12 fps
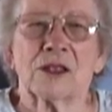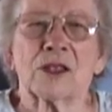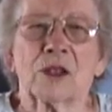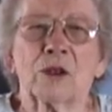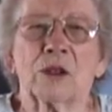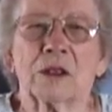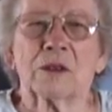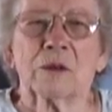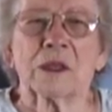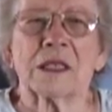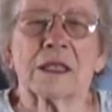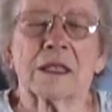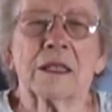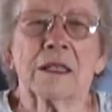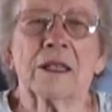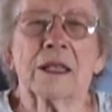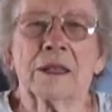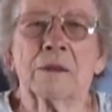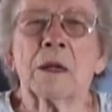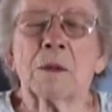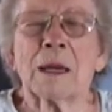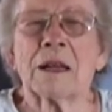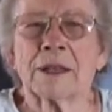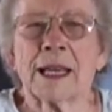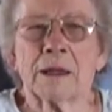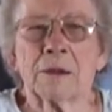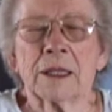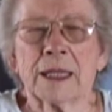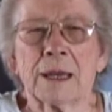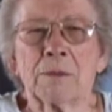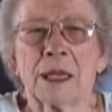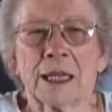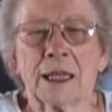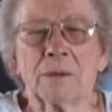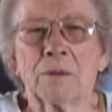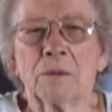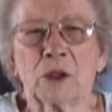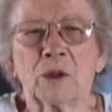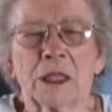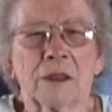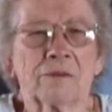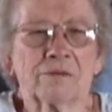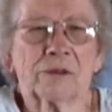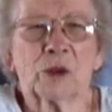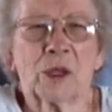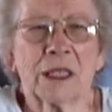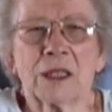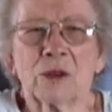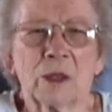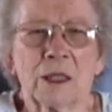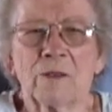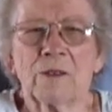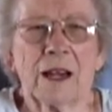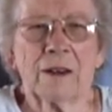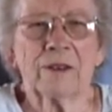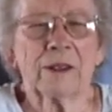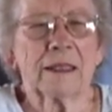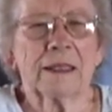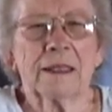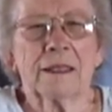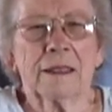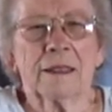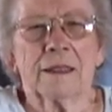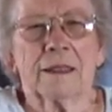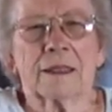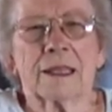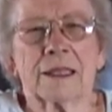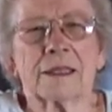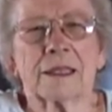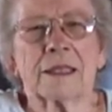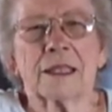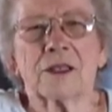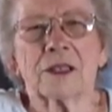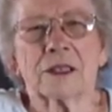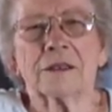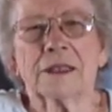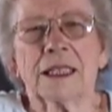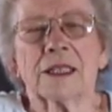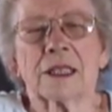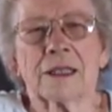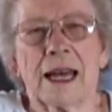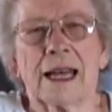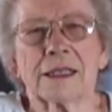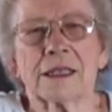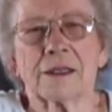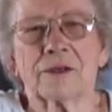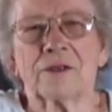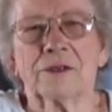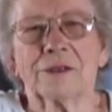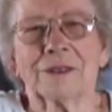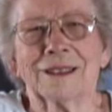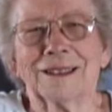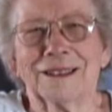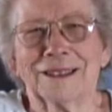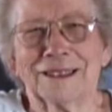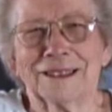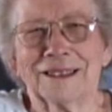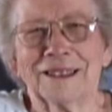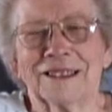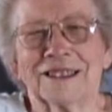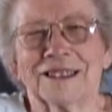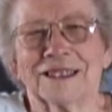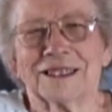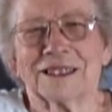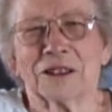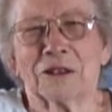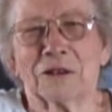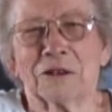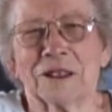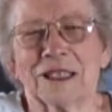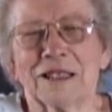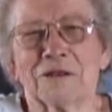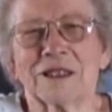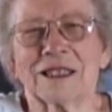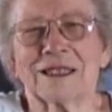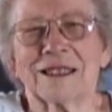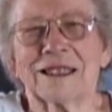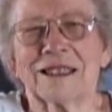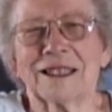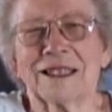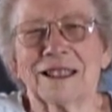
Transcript: school was uh, about that, that many, between 20 and 25 kids in each, each class. So it was,